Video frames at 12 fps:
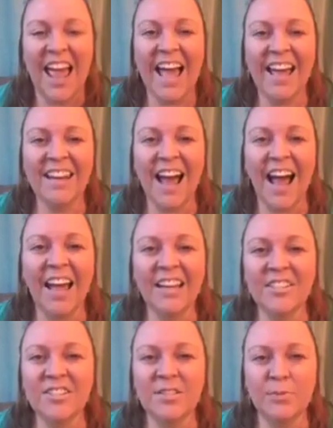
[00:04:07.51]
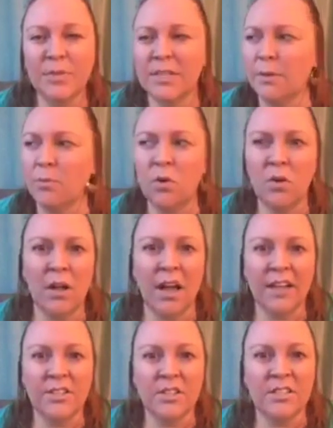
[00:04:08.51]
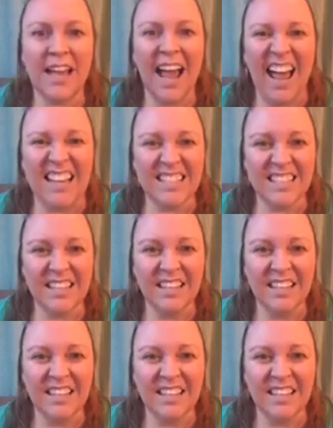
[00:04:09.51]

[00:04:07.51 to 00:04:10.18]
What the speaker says: And I just was like, well, I just ask.